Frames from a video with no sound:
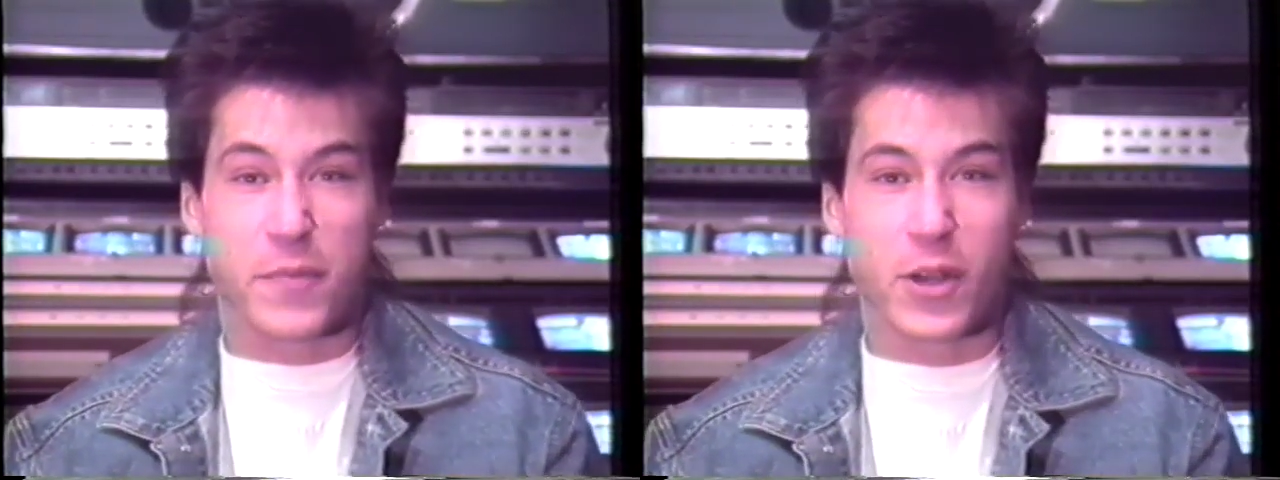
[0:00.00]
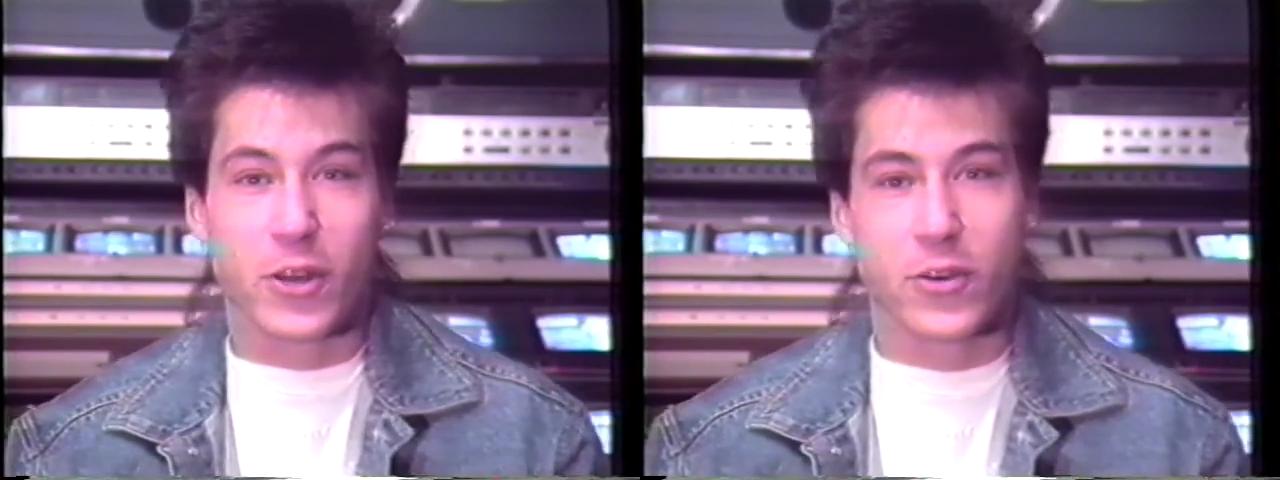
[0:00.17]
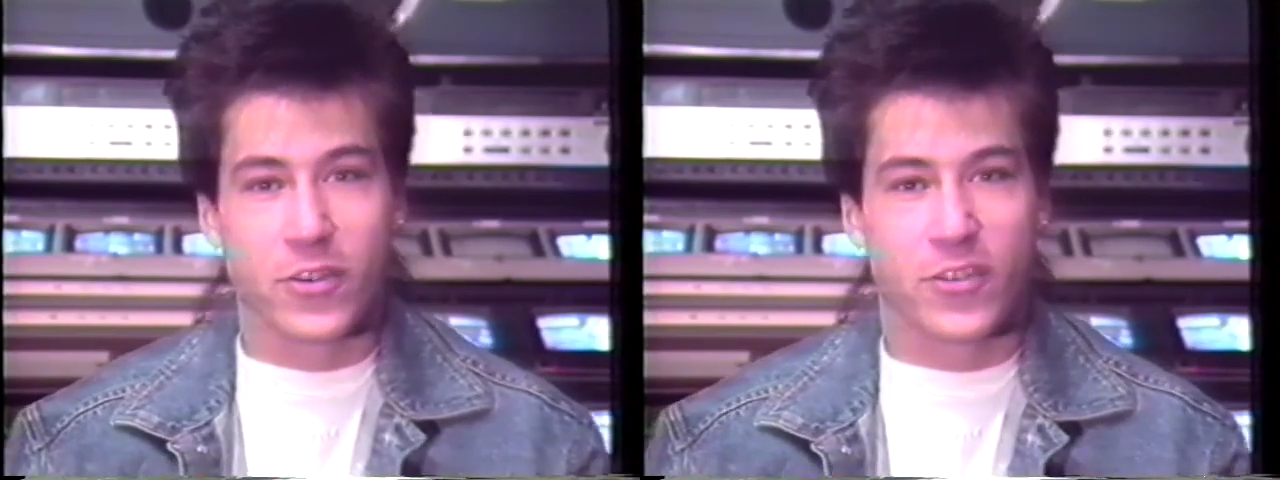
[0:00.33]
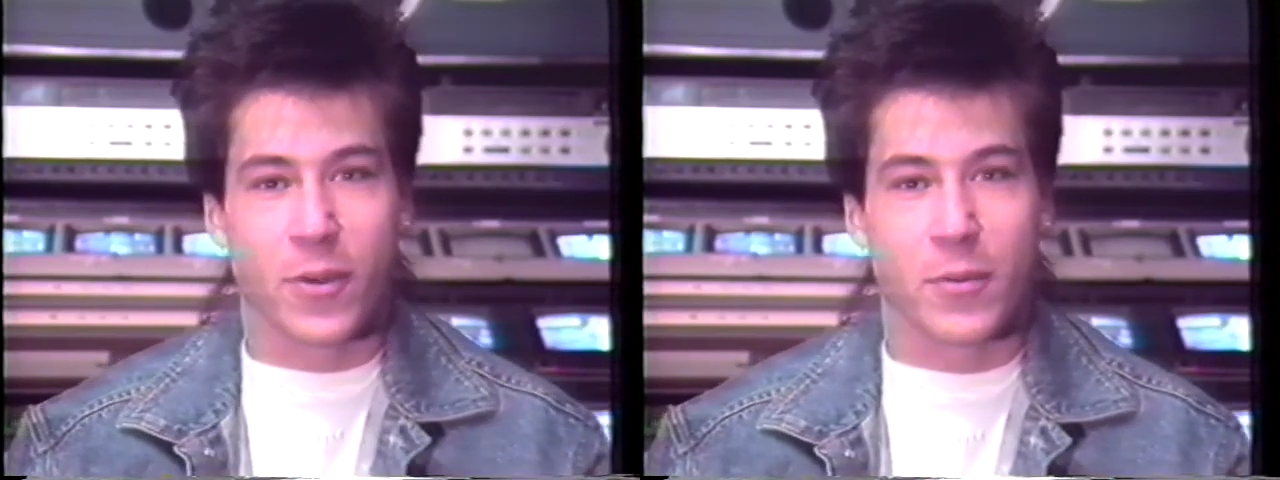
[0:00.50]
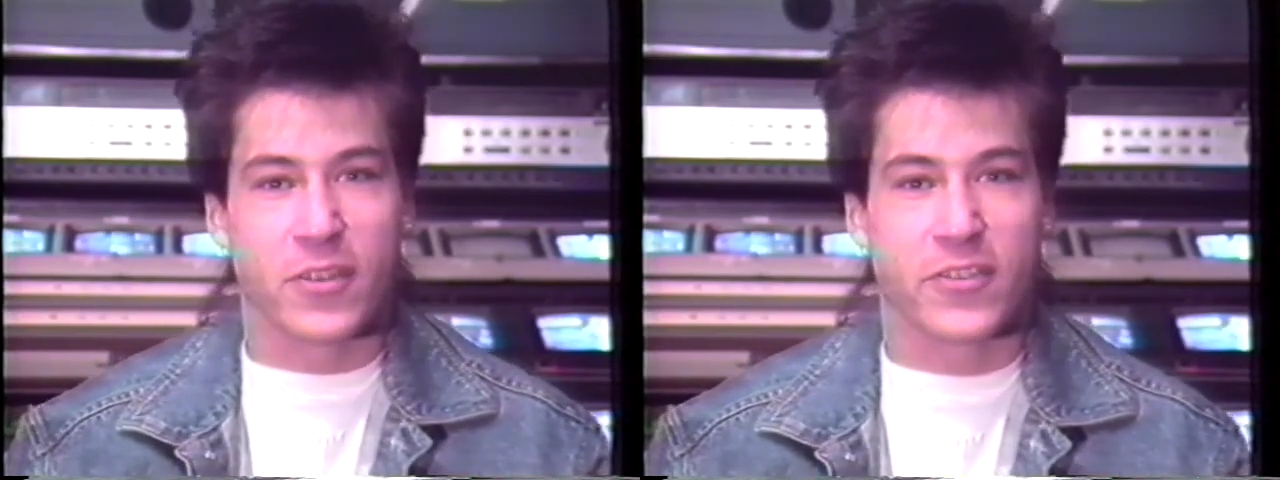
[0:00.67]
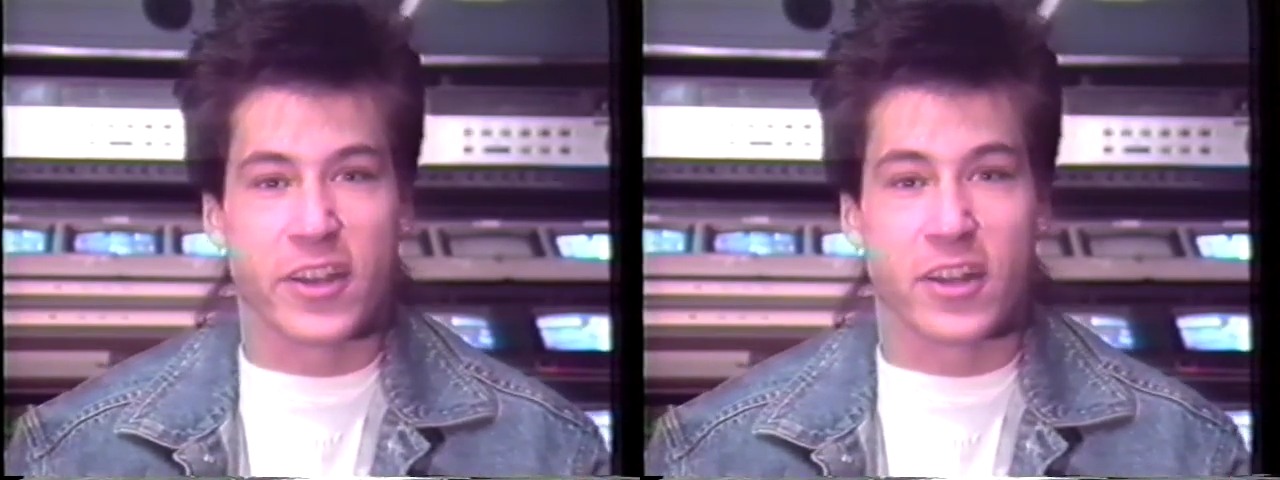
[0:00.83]
balloons from
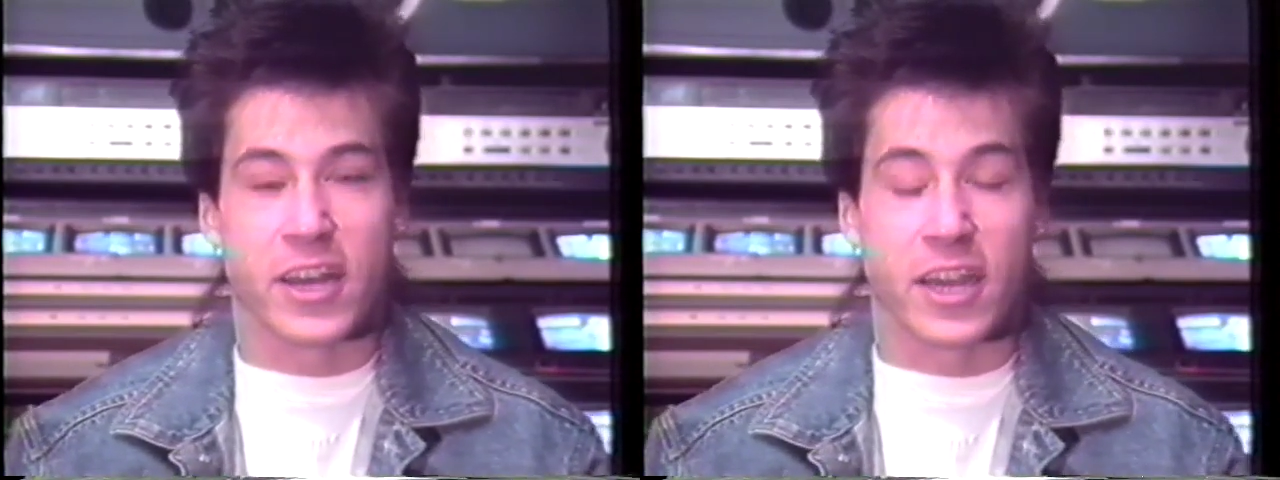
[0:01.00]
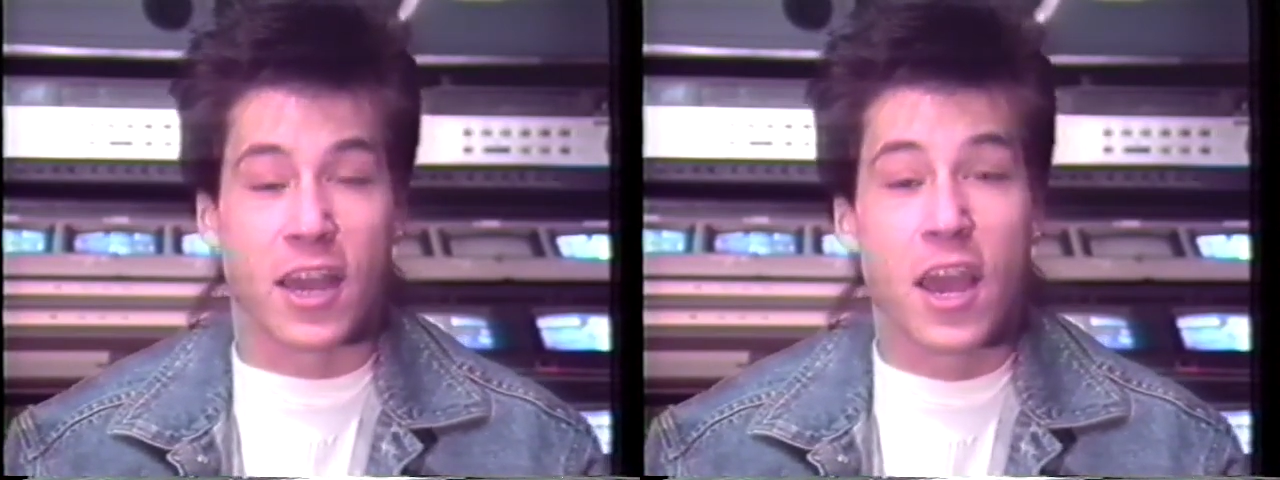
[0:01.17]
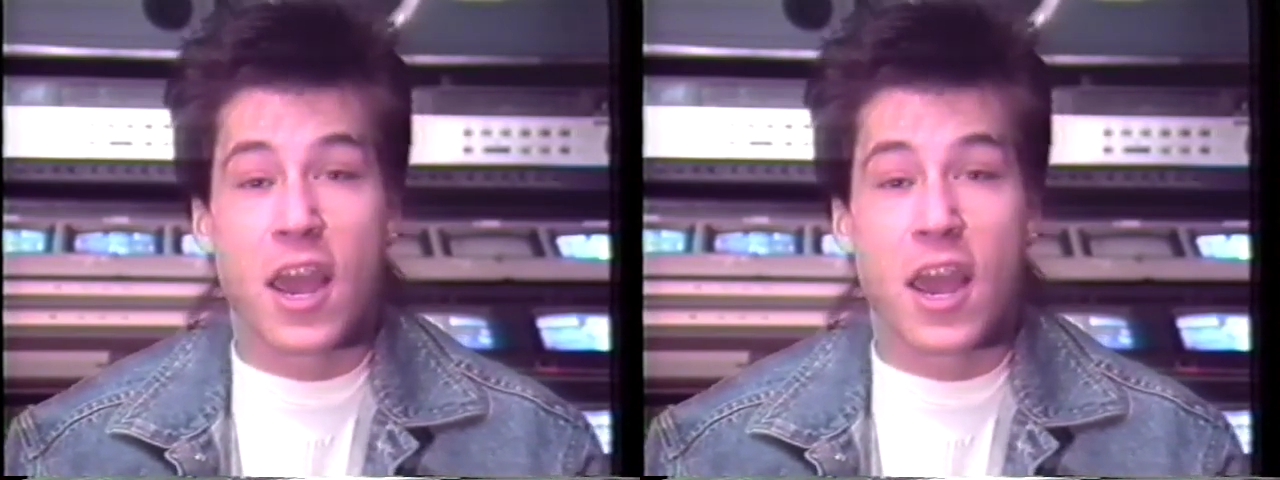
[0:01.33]
the ceiling,